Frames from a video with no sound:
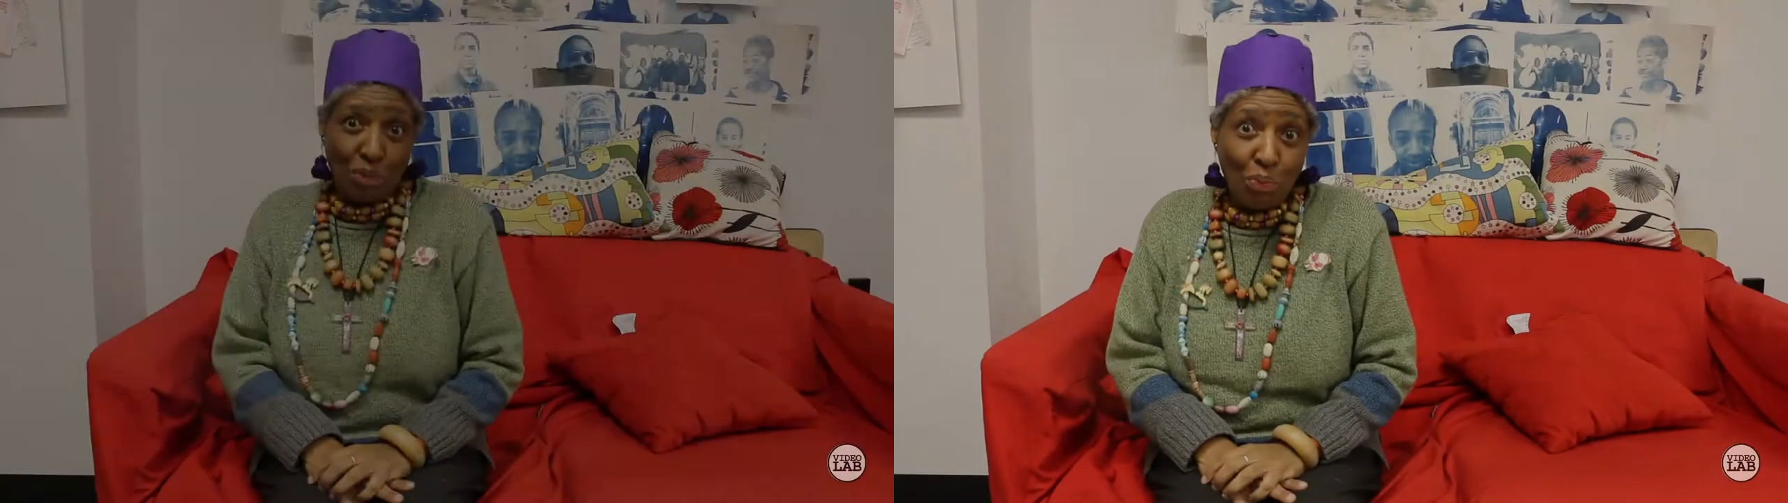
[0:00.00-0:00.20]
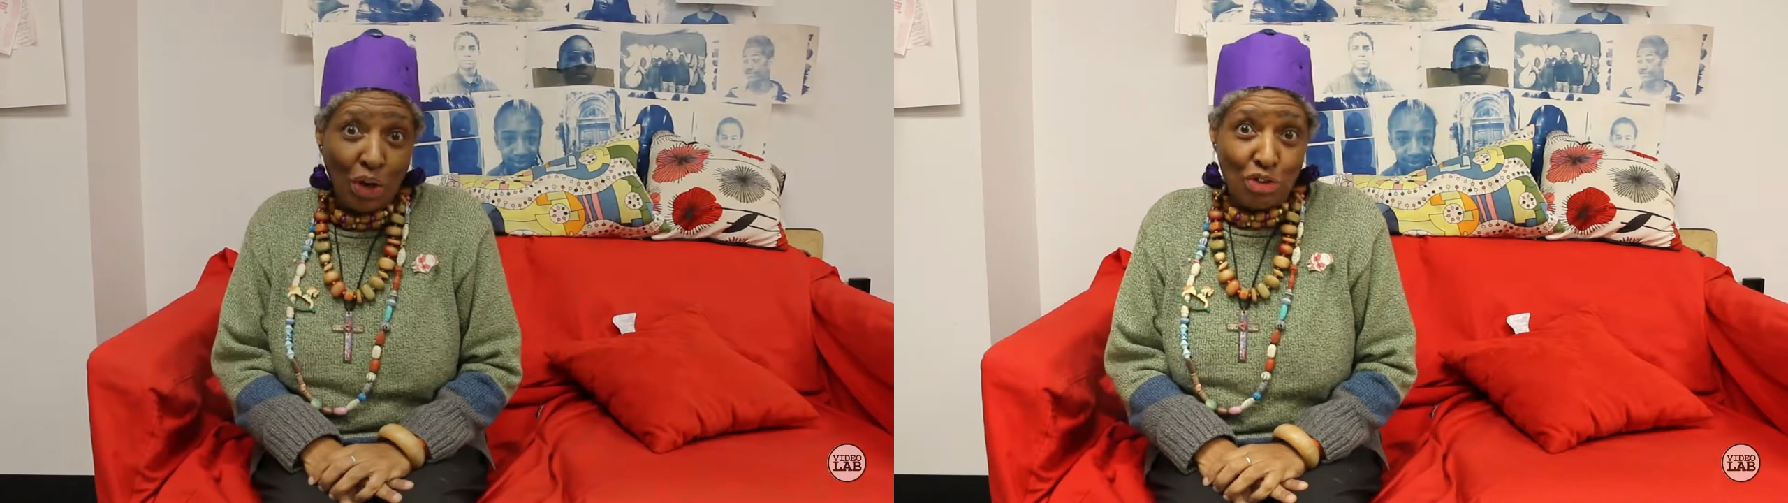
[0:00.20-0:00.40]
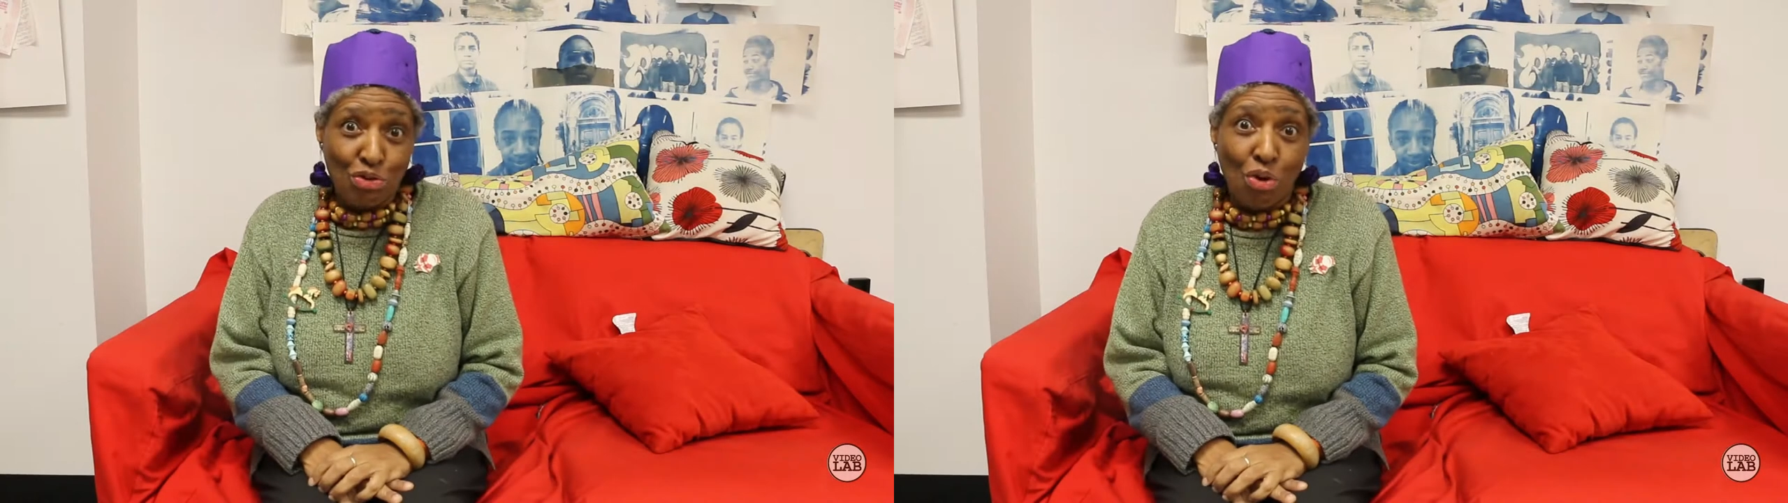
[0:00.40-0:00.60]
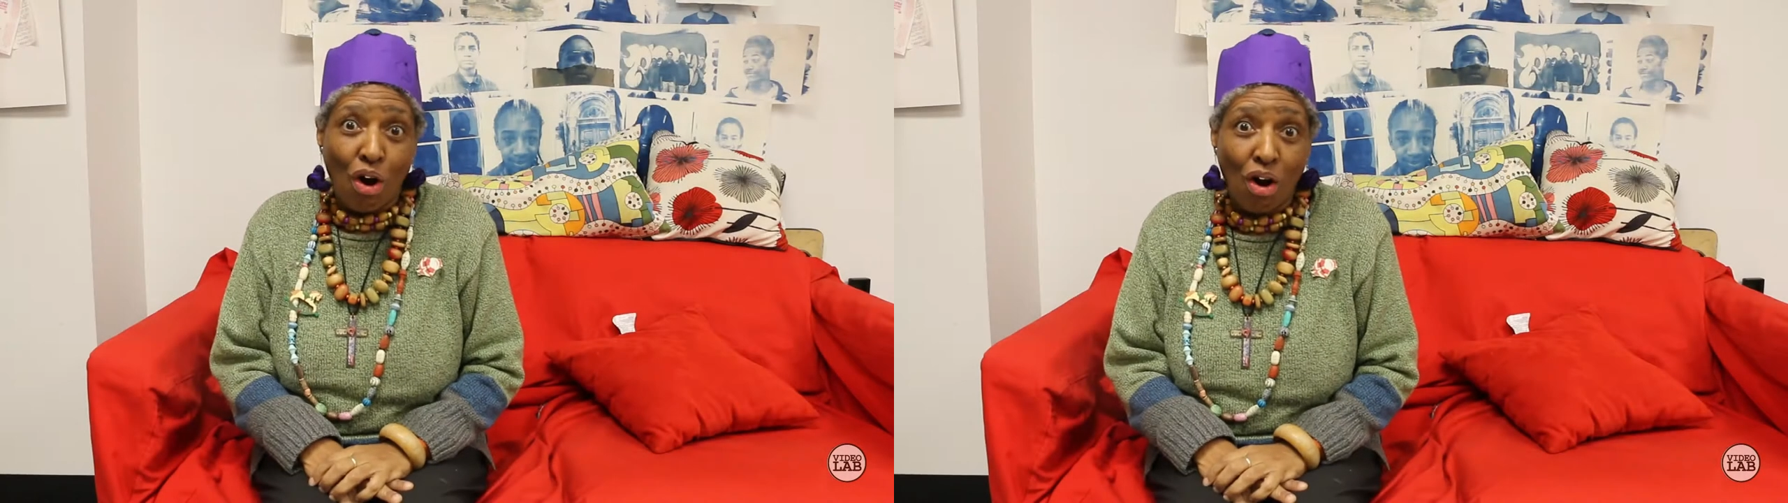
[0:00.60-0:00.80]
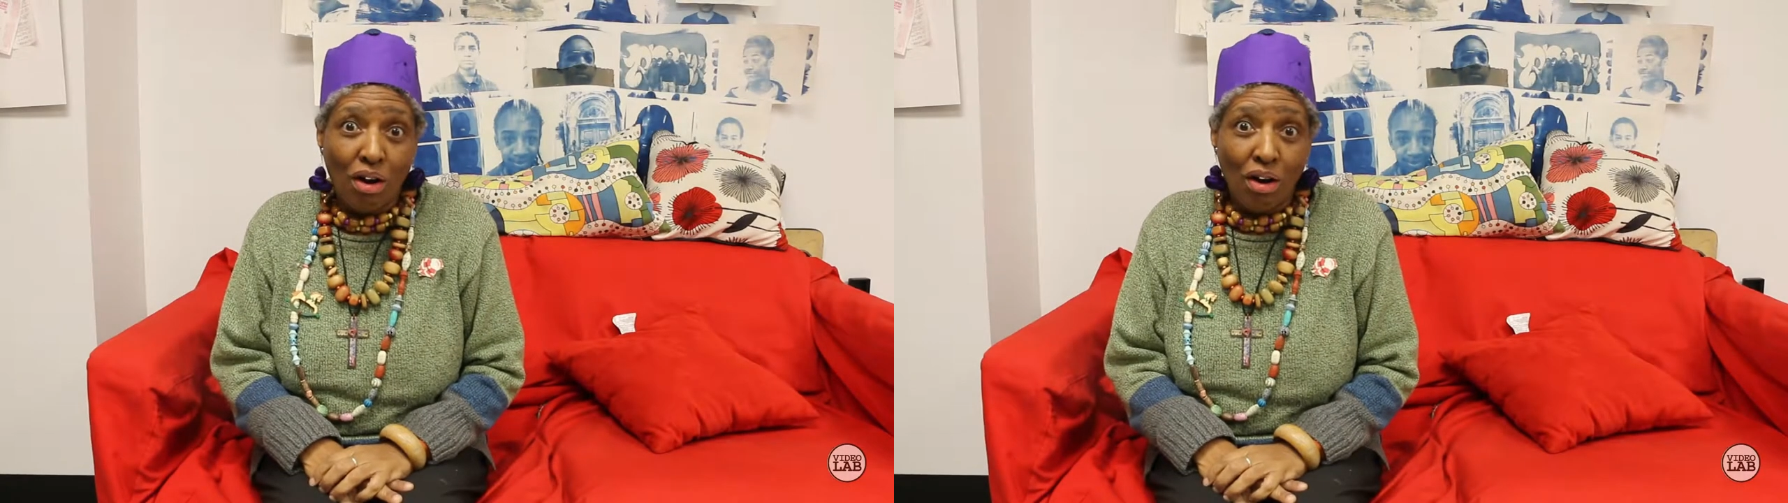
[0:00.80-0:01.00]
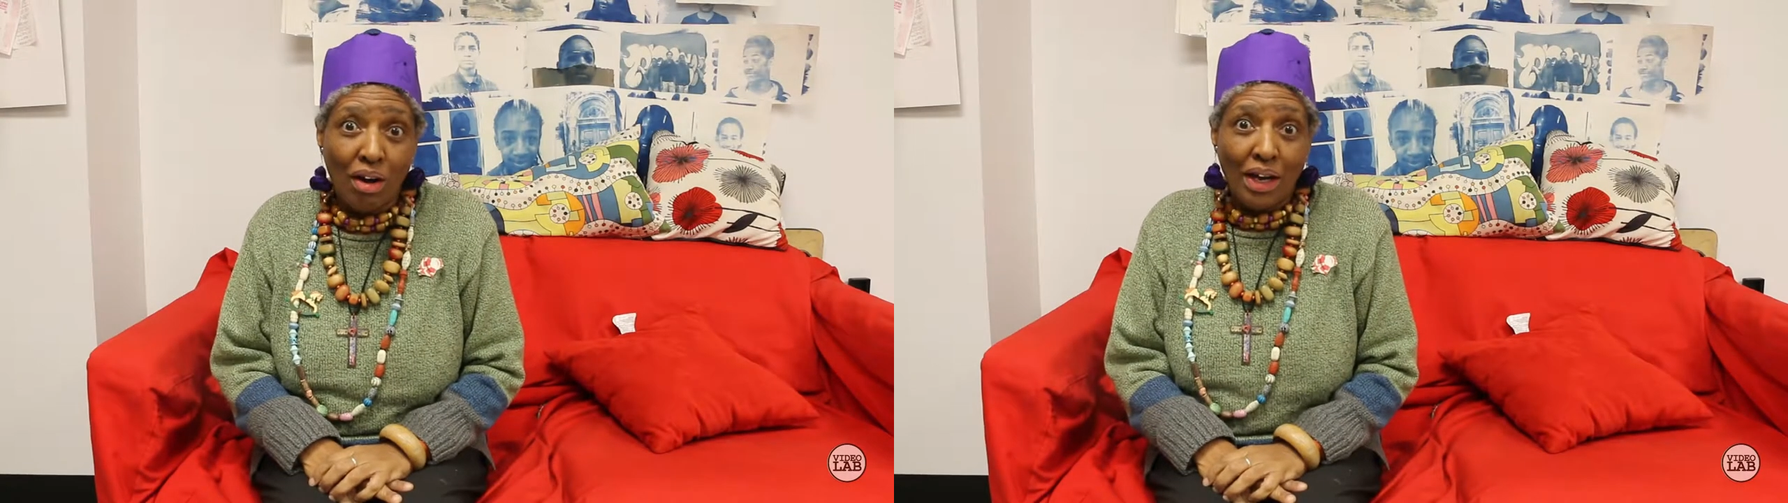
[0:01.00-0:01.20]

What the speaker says: what, you all?